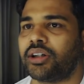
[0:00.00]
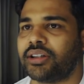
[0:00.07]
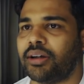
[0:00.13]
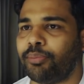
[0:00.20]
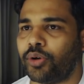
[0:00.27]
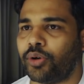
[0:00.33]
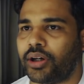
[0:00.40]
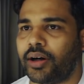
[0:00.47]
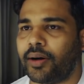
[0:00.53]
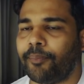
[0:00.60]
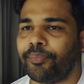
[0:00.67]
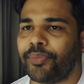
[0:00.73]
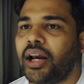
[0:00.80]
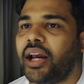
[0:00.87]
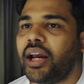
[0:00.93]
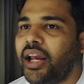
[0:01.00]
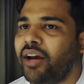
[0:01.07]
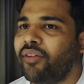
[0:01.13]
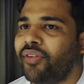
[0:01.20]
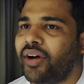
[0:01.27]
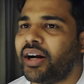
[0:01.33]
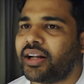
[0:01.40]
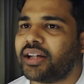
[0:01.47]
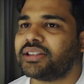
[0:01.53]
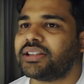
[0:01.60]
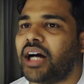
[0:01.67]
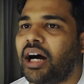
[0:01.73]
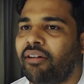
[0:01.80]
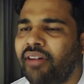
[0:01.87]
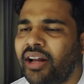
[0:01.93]
supported. If it is
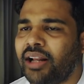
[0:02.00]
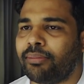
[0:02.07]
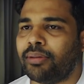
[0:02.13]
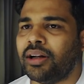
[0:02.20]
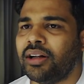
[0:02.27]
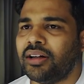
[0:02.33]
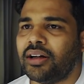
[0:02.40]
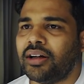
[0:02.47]
available,